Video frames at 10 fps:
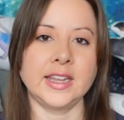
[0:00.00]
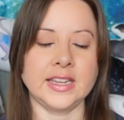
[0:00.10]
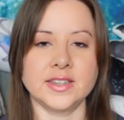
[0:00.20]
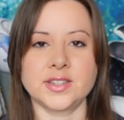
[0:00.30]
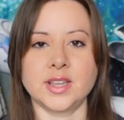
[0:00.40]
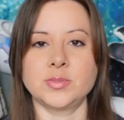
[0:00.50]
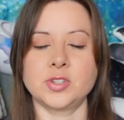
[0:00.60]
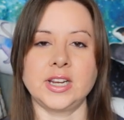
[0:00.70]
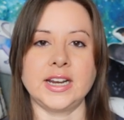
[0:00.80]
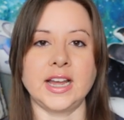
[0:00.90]
In the
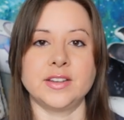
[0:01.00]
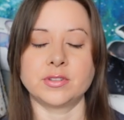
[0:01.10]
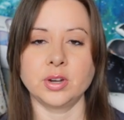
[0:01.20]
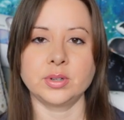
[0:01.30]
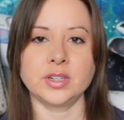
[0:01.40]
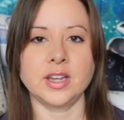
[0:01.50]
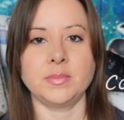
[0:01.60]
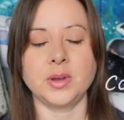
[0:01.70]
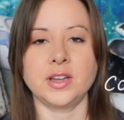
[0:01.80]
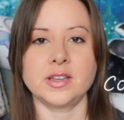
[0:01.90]
substrate, I have coconut
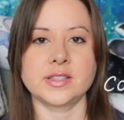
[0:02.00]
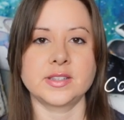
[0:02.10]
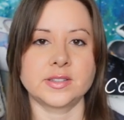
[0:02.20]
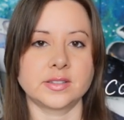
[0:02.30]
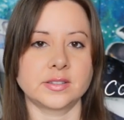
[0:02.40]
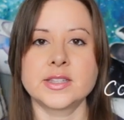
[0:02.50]
moss,